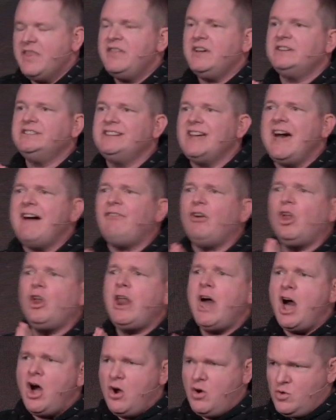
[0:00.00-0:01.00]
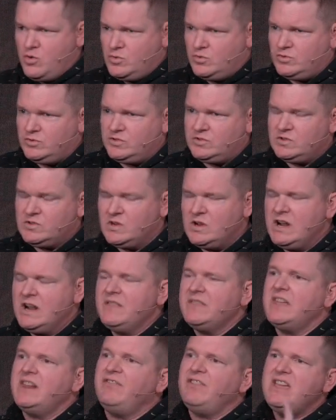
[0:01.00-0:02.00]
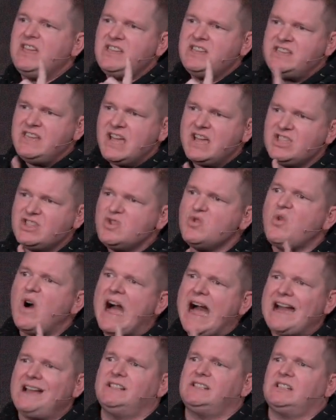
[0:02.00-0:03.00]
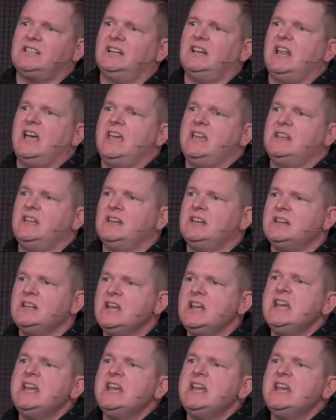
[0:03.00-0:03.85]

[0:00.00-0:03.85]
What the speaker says: that if he can get you isolated,